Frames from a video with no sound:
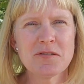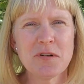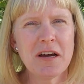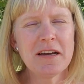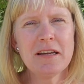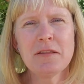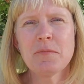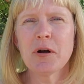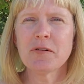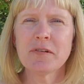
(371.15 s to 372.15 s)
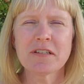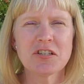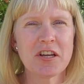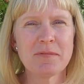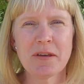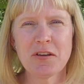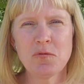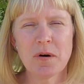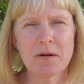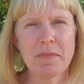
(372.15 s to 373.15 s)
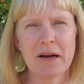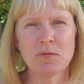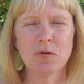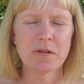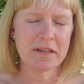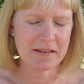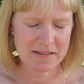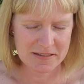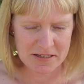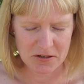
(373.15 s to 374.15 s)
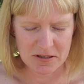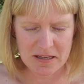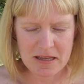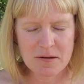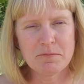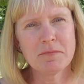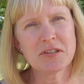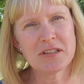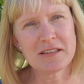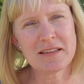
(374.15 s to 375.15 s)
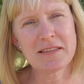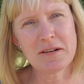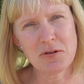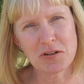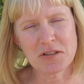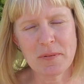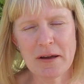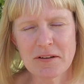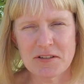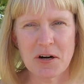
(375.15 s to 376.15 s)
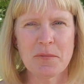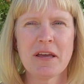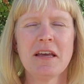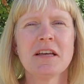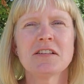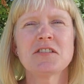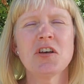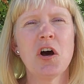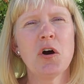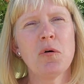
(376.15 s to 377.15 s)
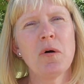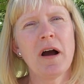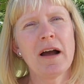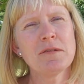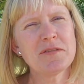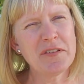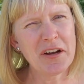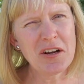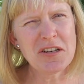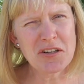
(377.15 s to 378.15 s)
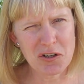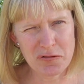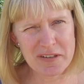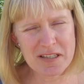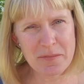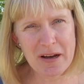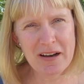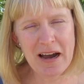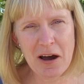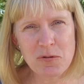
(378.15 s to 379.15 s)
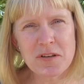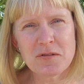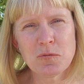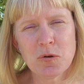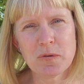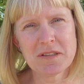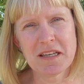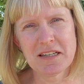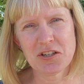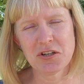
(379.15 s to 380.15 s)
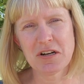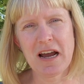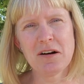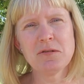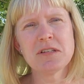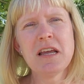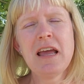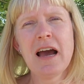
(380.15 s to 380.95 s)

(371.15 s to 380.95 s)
So not in the perfect shape that you want to buy wool in necessarily, much less that they were all just piled in the tarp. So I was very nervous about how this wool was going to turn out.